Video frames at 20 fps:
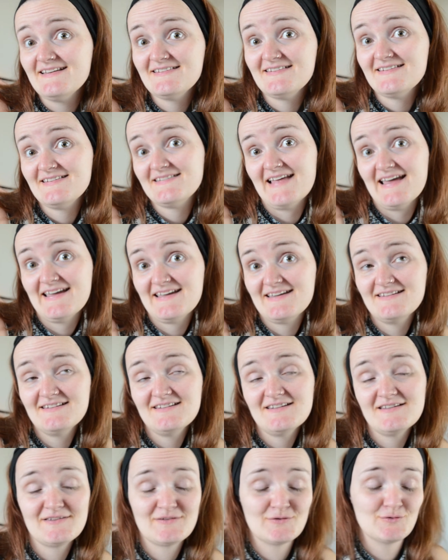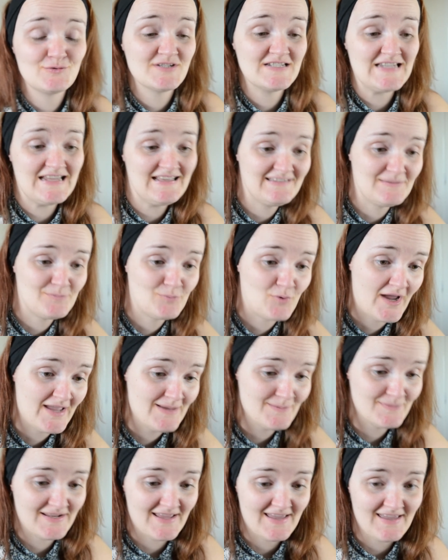is the 2nd, so today's a
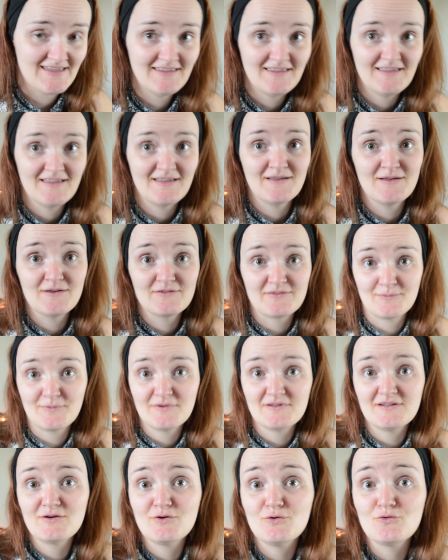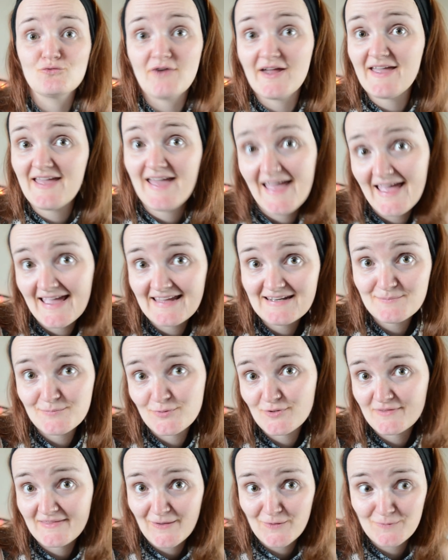prime day. So I'm going to go right ahead and
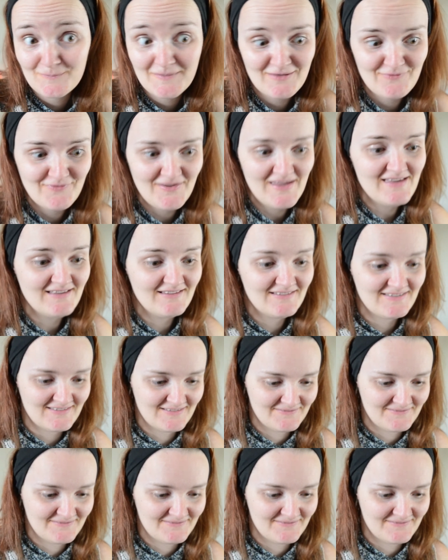put that on my face.